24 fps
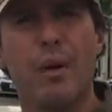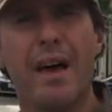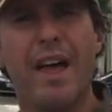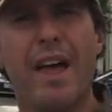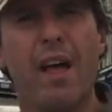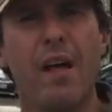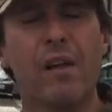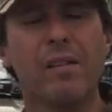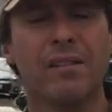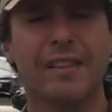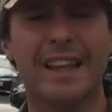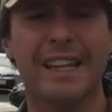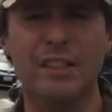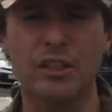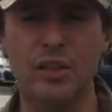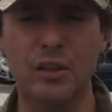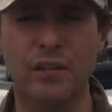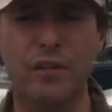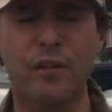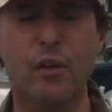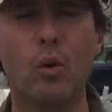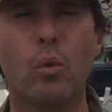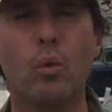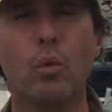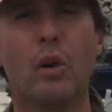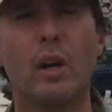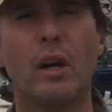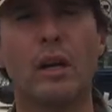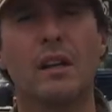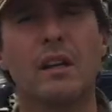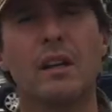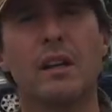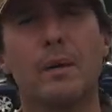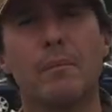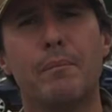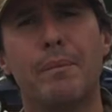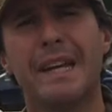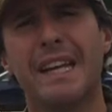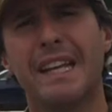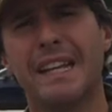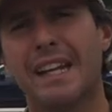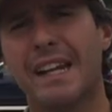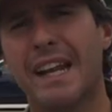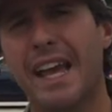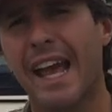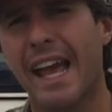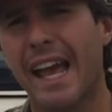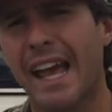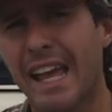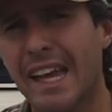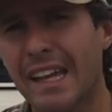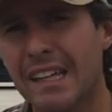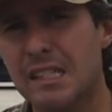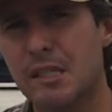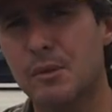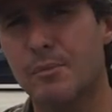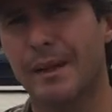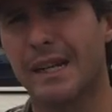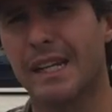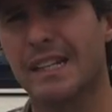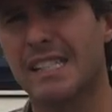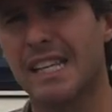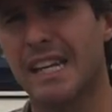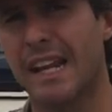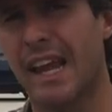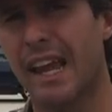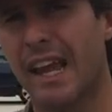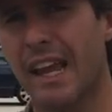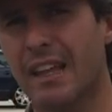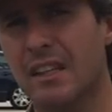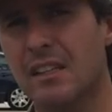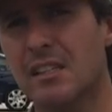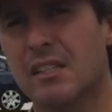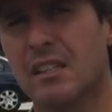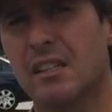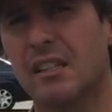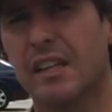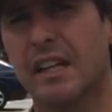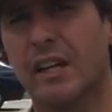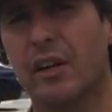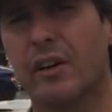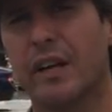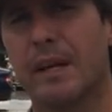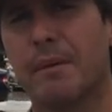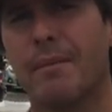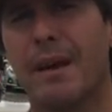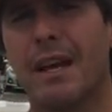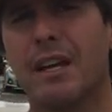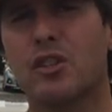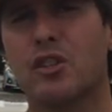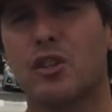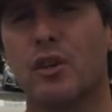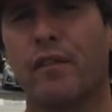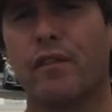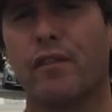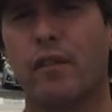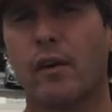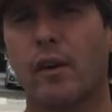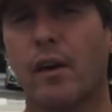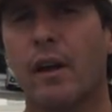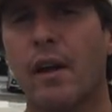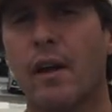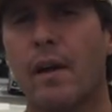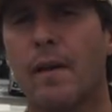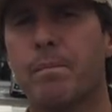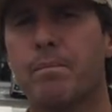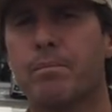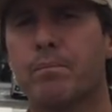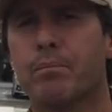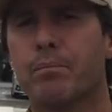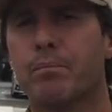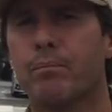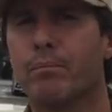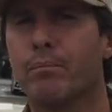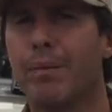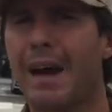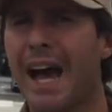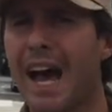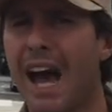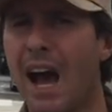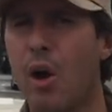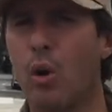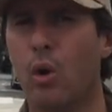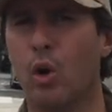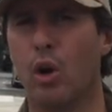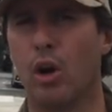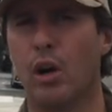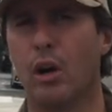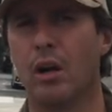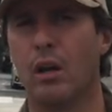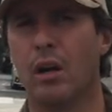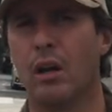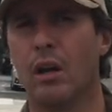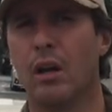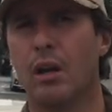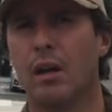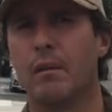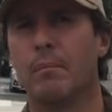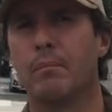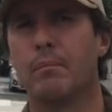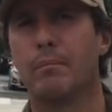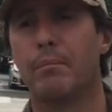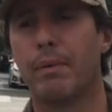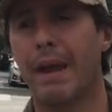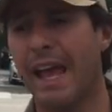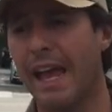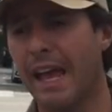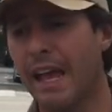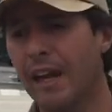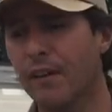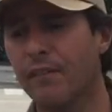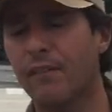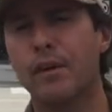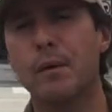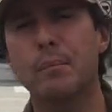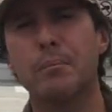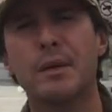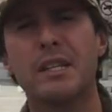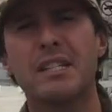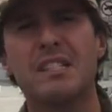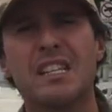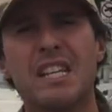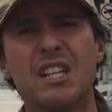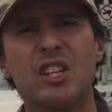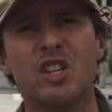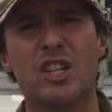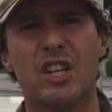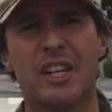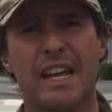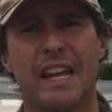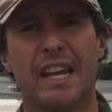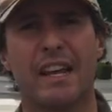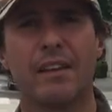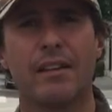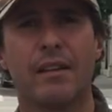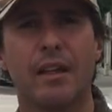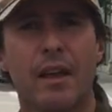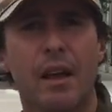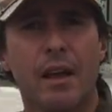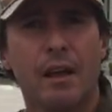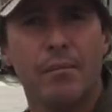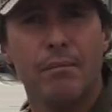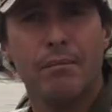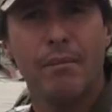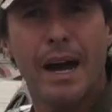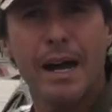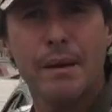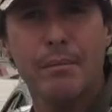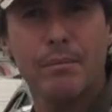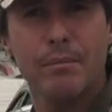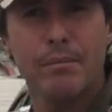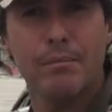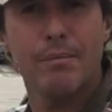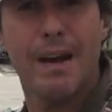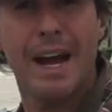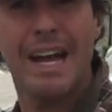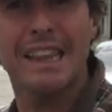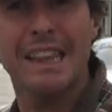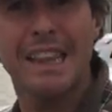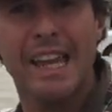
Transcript: well. Let your footwork be an enhancement. It's an ancillary measure for power and for positioning. My, my